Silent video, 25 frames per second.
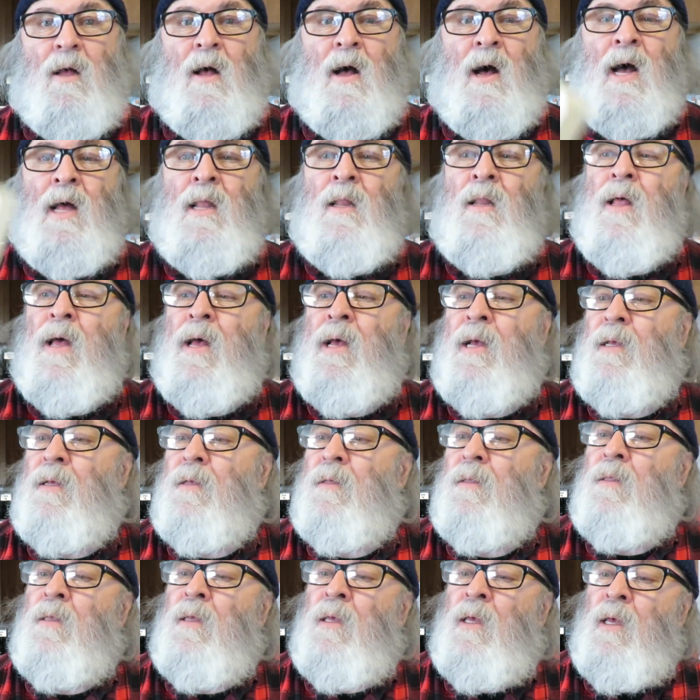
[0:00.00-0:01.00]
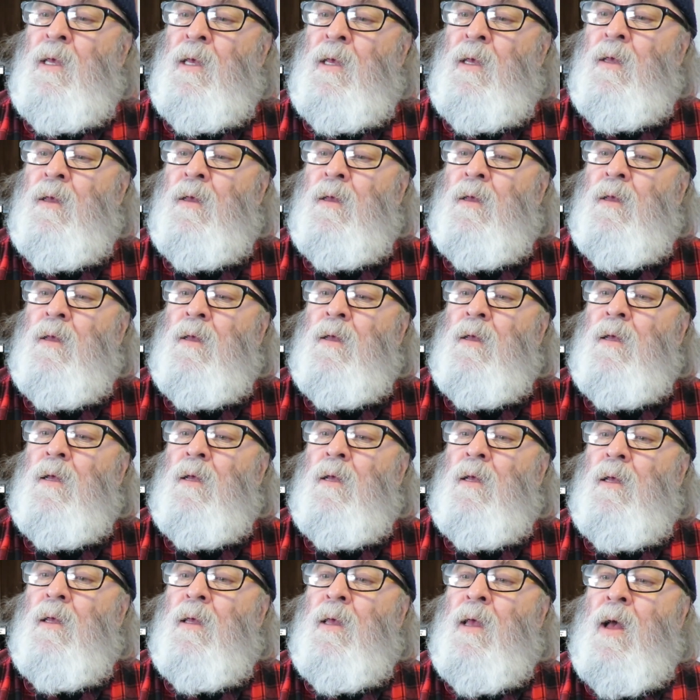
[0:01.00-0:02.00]
I like the
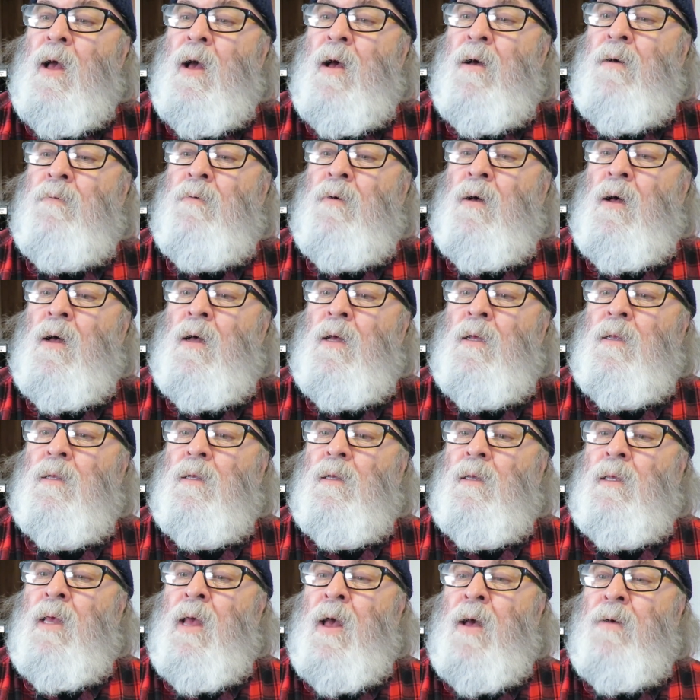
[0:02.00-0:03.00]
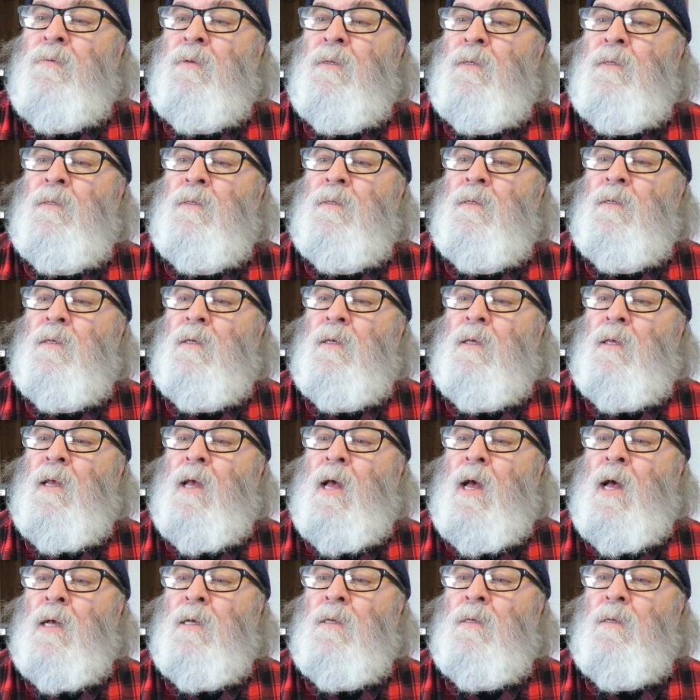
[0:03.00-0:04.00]
Kavanaugh,
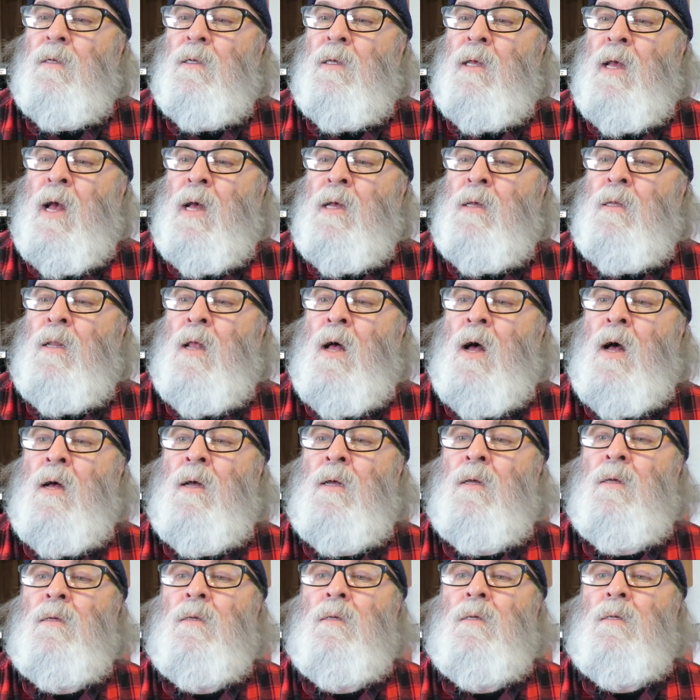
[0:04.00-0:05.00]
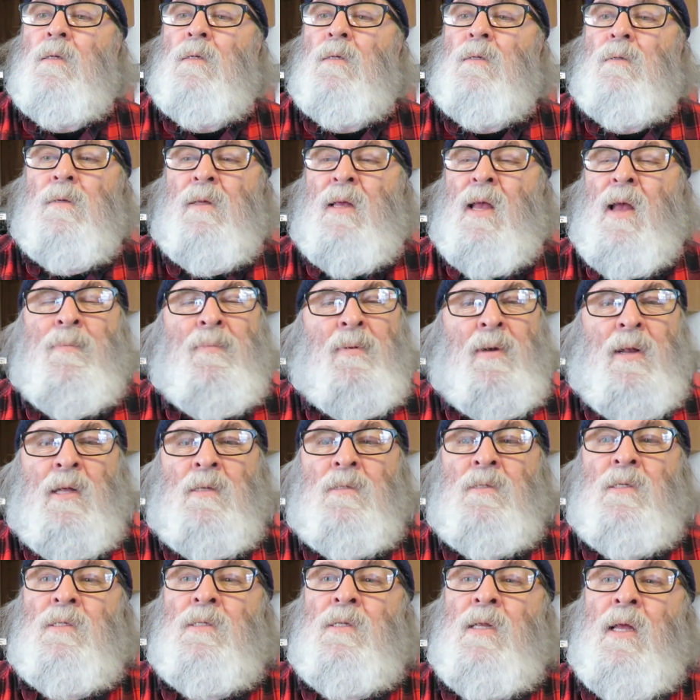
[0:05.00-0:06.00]
Kavanaugh, can't
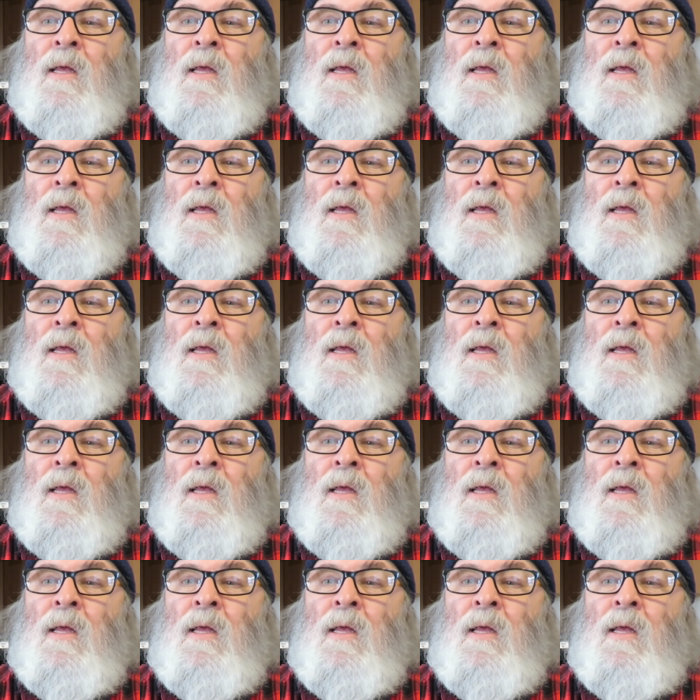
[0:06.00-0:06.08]
pronounce his